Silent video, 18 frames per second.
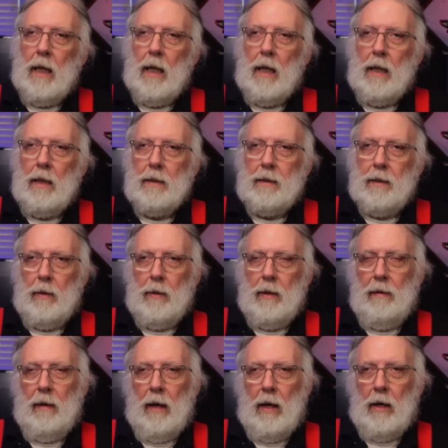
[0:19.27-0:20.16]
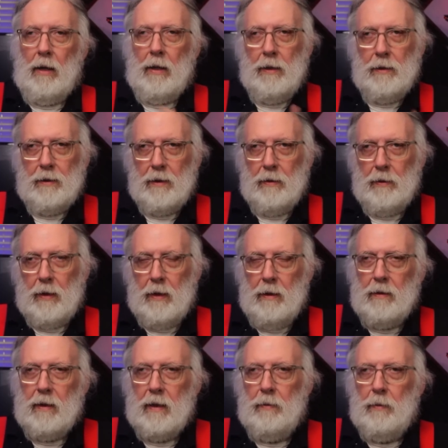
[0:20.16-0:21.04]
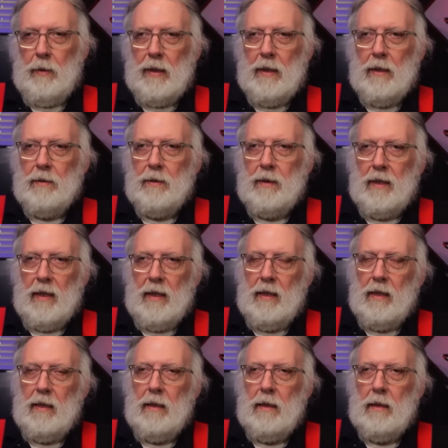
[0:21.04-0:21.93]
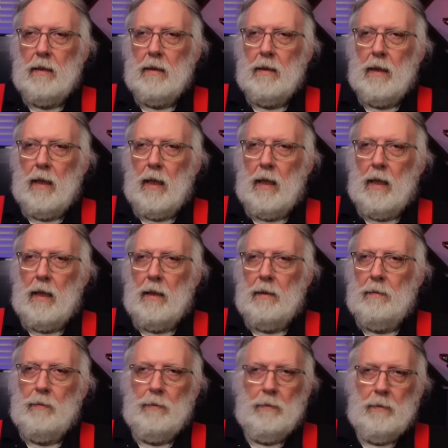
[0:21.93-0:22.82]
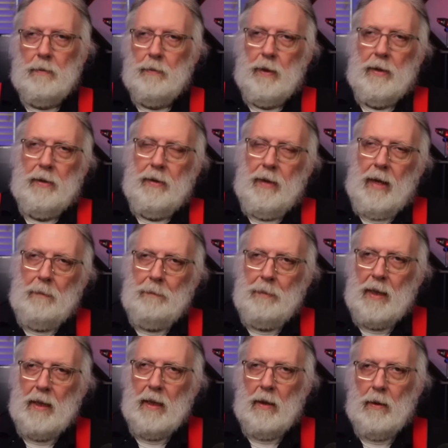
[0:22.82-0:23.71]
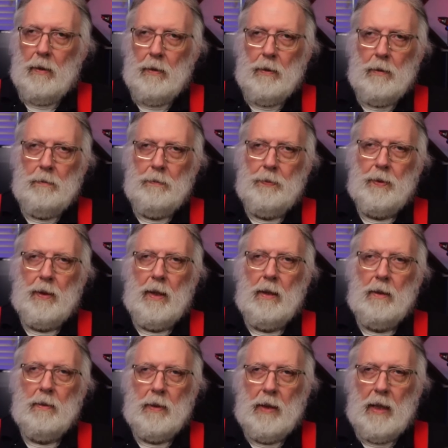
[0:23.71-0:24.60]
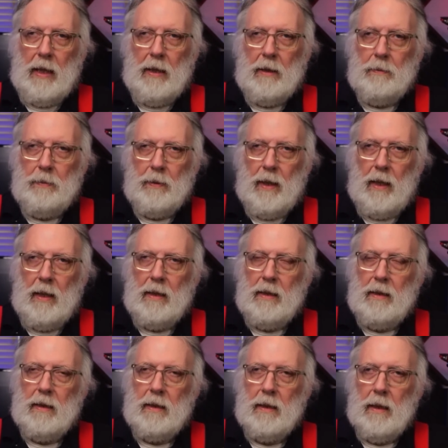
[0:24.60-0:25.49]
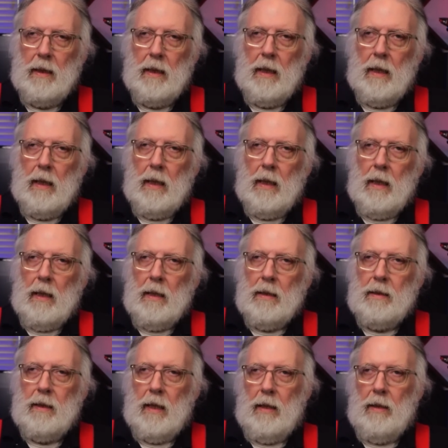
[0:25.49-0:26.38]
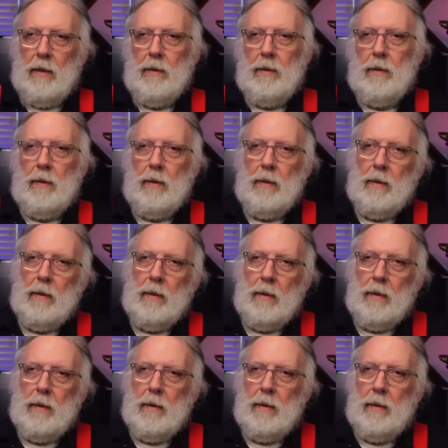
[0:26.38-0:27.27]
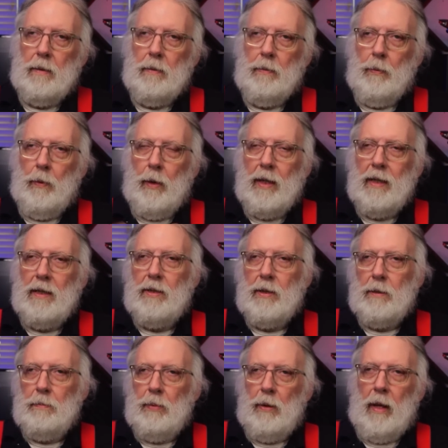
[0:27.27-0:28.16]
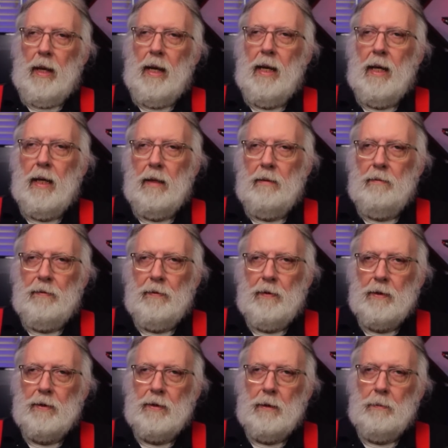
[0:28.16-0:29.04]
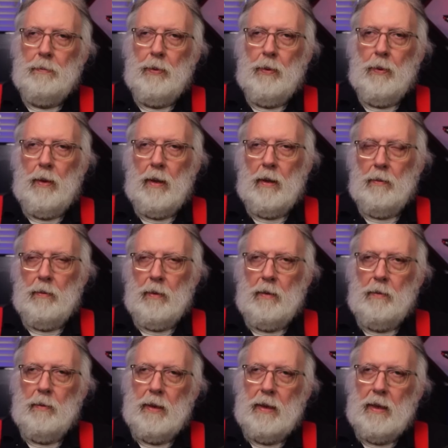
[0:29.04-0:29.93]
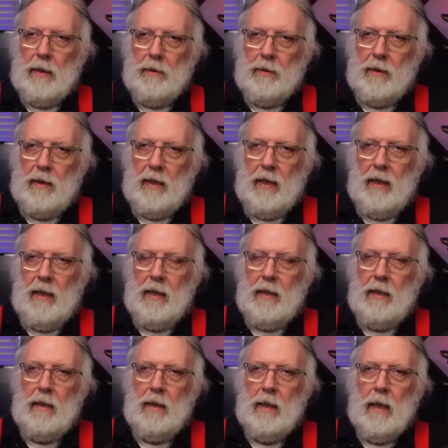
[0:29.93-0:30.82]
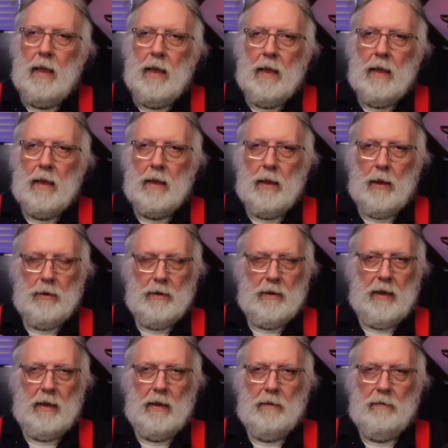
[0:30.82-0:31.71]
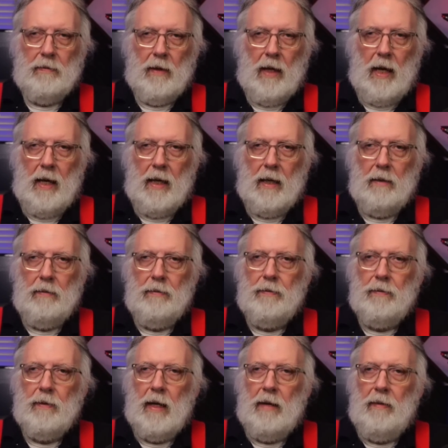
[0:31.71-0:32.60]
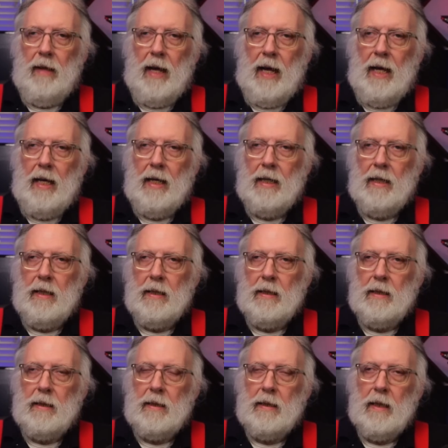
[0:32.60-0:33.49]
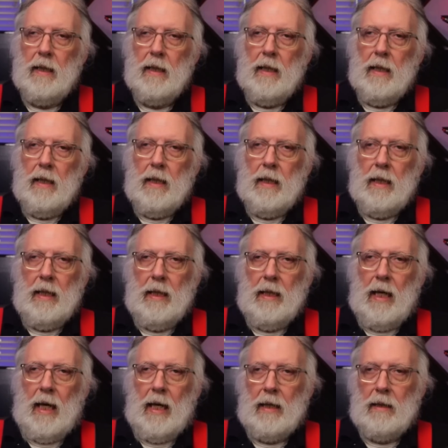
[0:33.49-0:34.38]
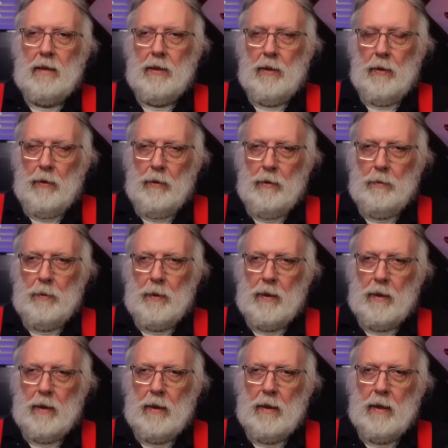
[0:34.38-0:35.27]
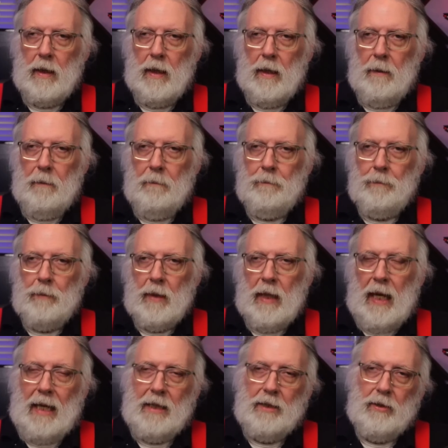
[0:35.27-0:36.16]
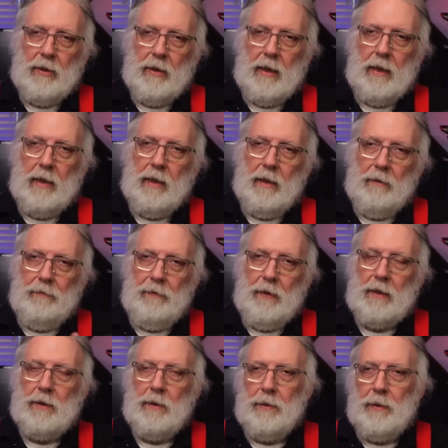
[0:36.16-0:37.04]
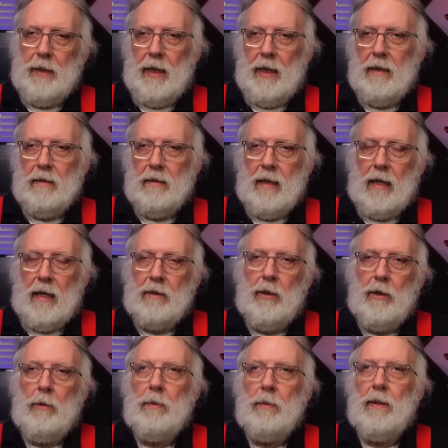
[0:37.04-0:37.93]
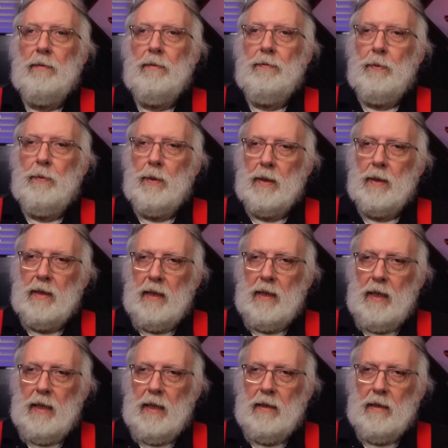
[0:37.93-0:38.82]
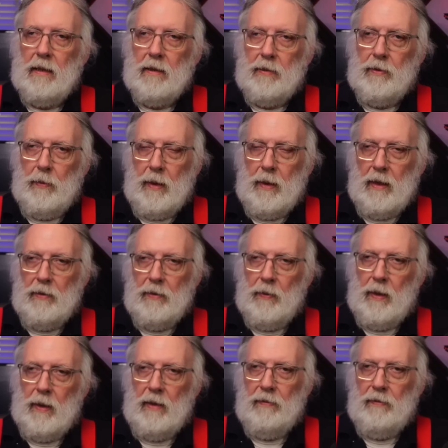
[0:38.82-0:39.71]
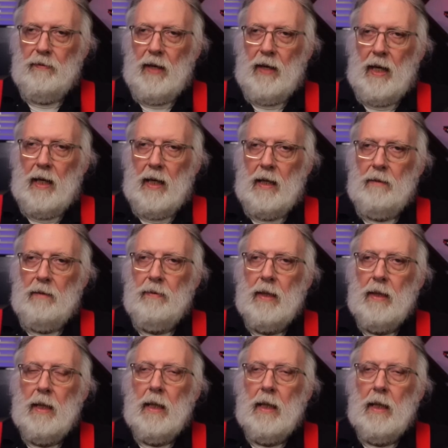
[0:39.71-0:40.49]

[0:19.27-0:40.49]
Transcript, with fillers: So are you still using Windows 10? Whether that be Home, Pro, or Enterprise? So what is your plan for support when Windows 10 goes end of life? And that is in October. Actually, the official date is October the 14th in 2025.